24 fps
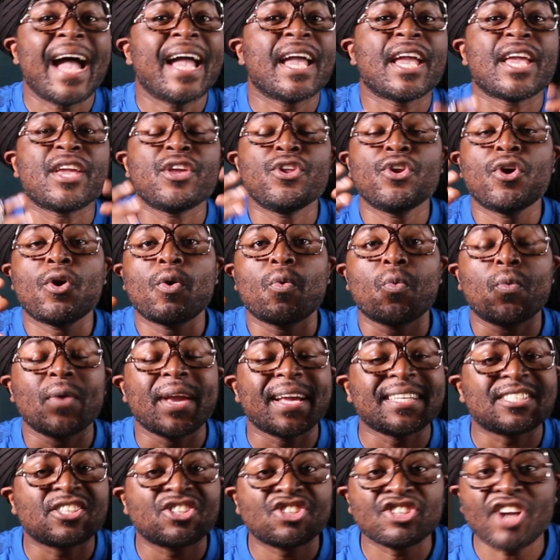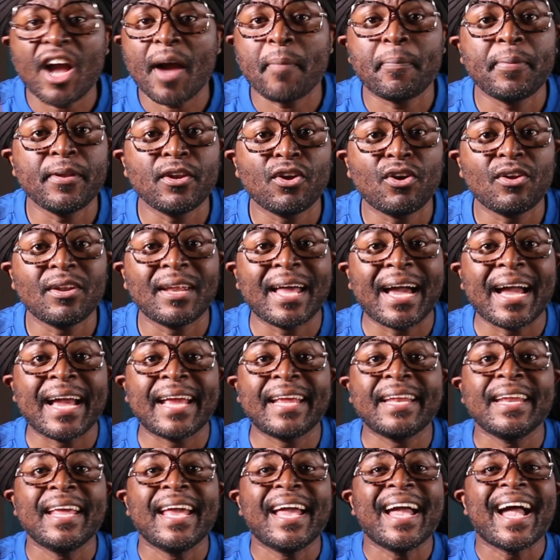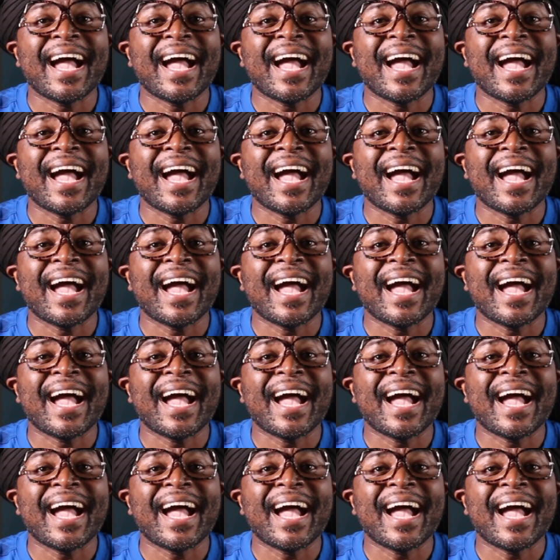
You know, we're shopping online.